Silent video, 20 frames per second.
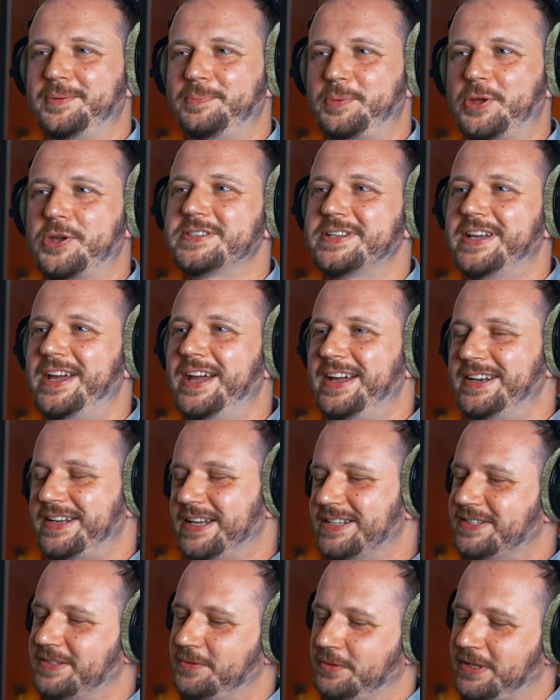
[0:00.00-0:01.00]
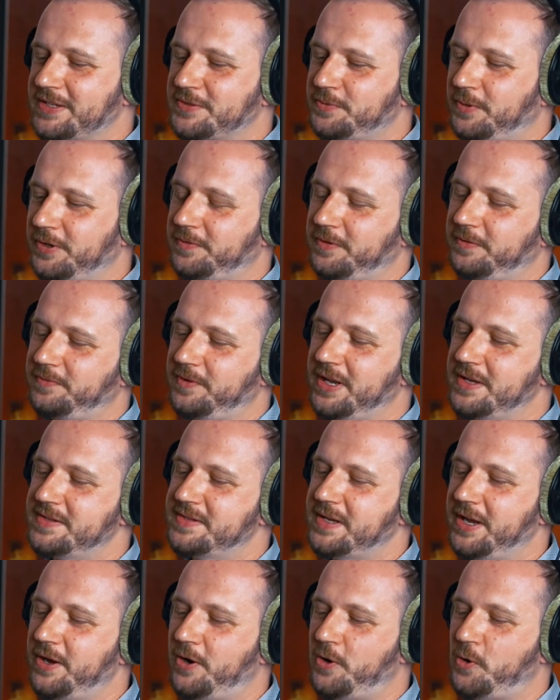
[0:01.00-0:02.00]
because that's that's one of the
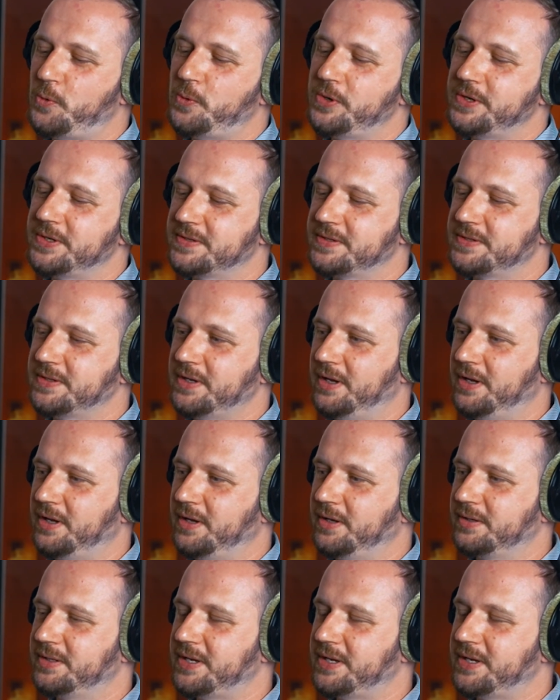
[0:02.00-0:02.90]
things I always uh,